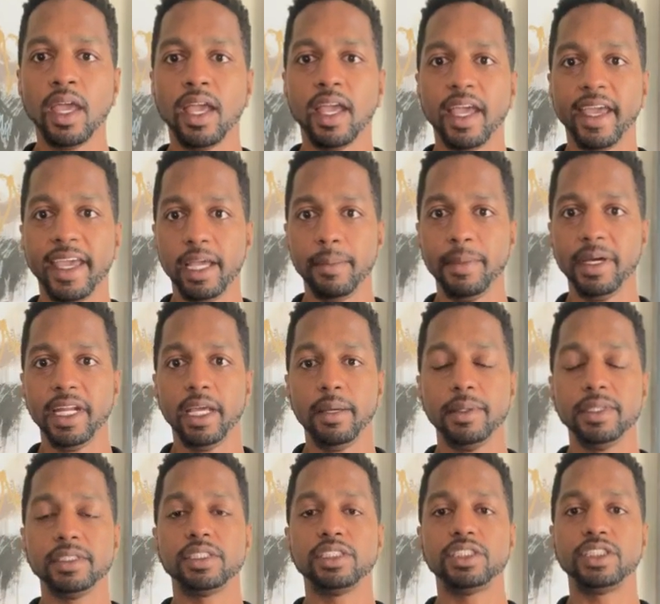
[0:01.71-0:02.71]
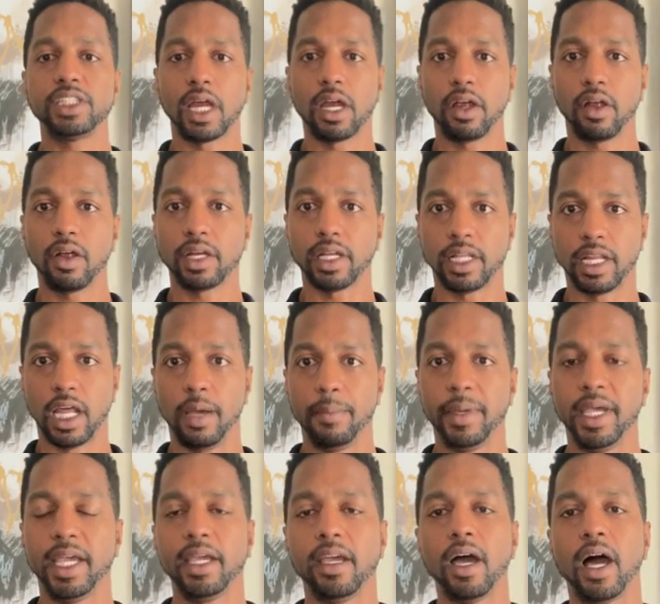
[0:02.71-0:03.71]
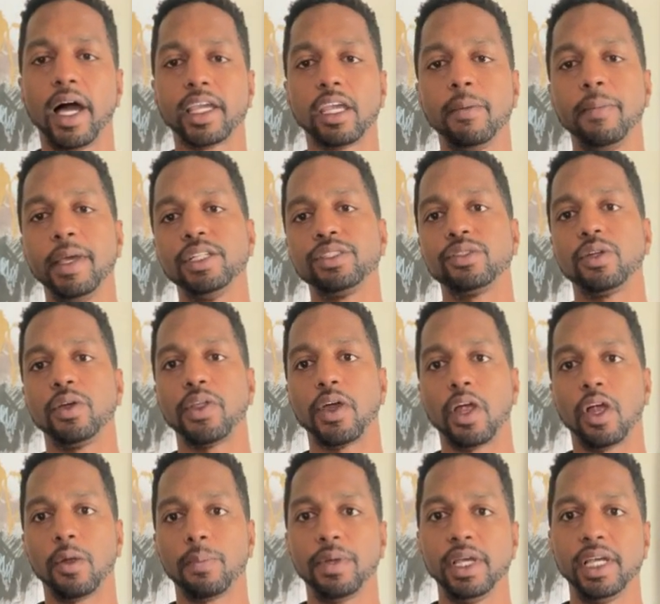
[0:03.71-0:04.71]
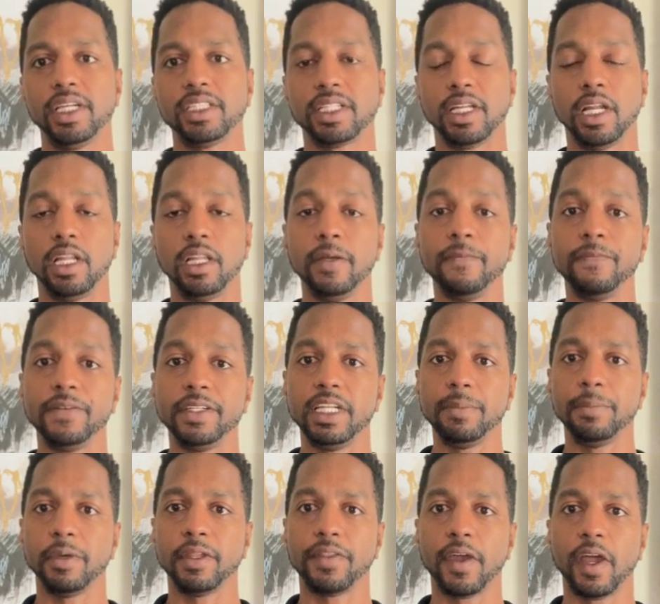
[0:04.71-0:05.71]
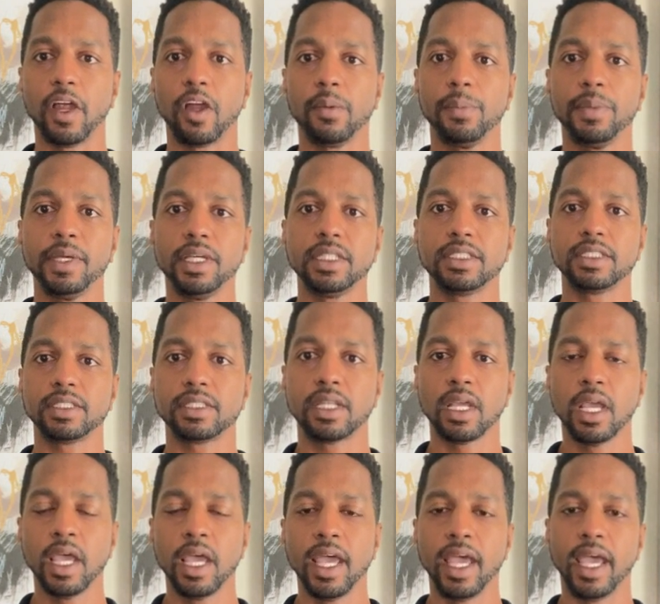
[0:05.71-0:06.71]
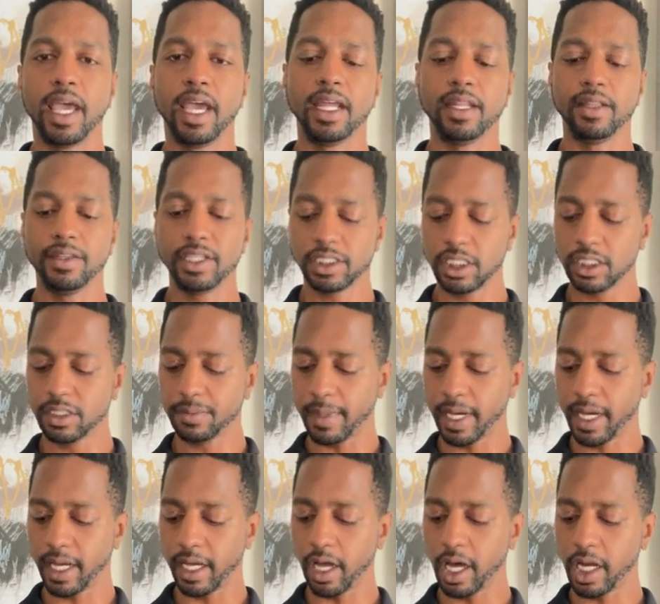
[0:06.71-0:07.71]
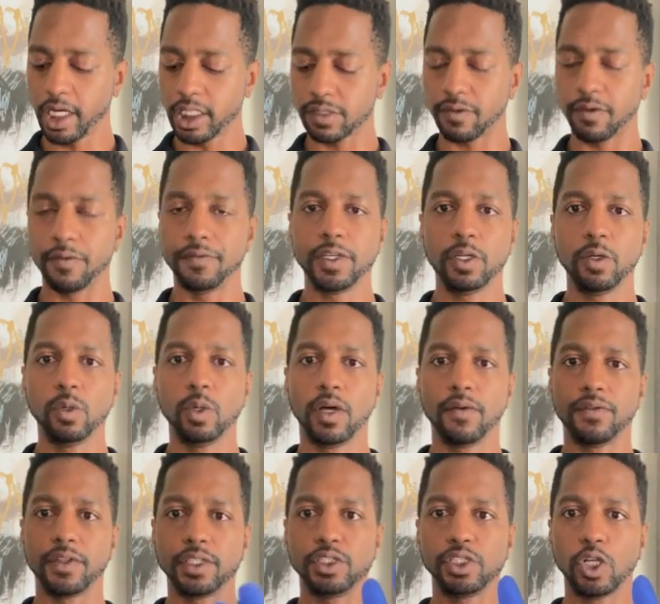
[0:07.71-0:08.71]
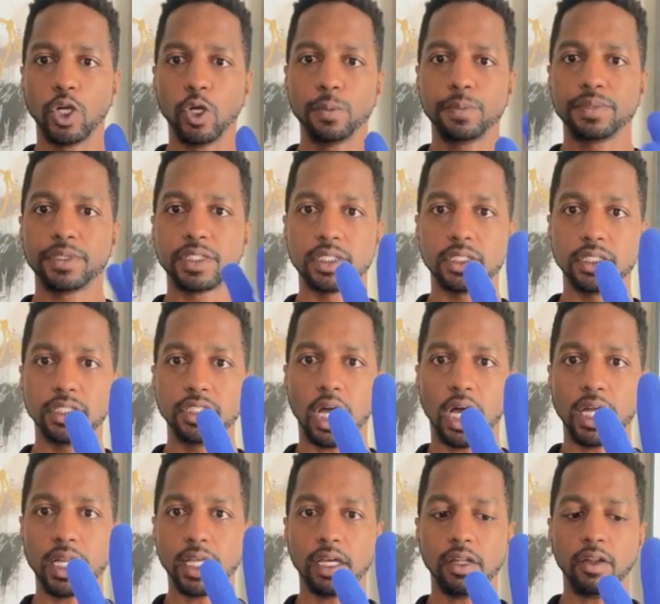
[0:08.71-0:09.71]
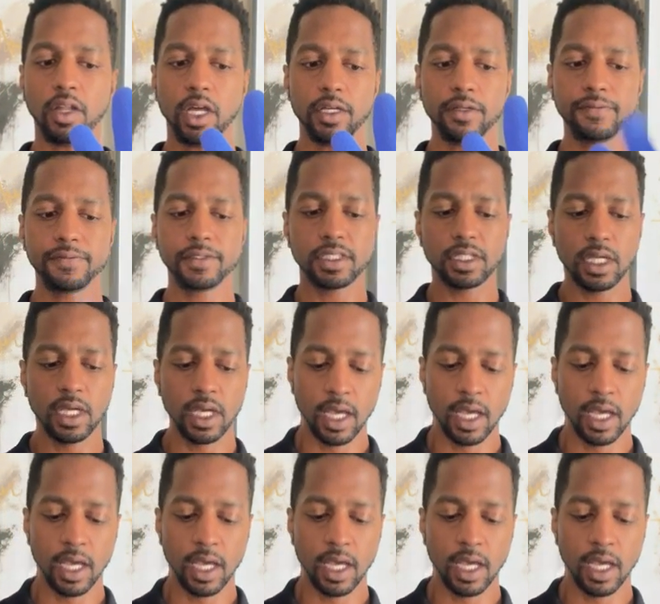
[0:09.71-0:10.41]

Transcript: Hey, my name is Jared, and I'm an occupational therapist and a lymphedema therapist, and this is my honest review of the JOBST Donning Gloves.